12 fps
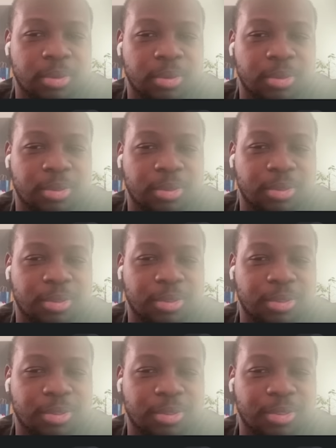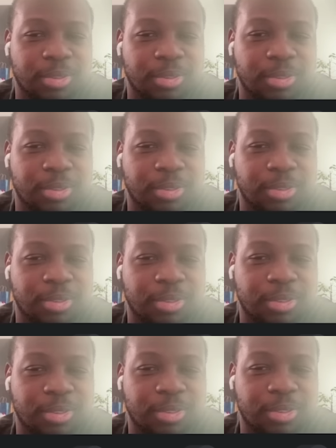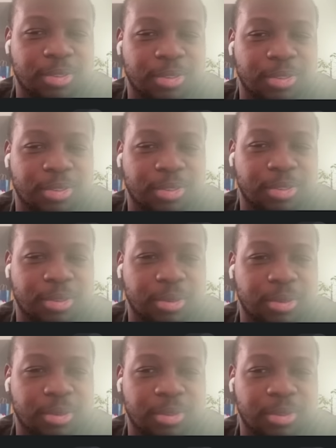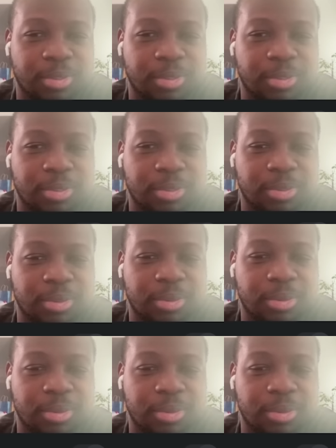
The person shown says nothing.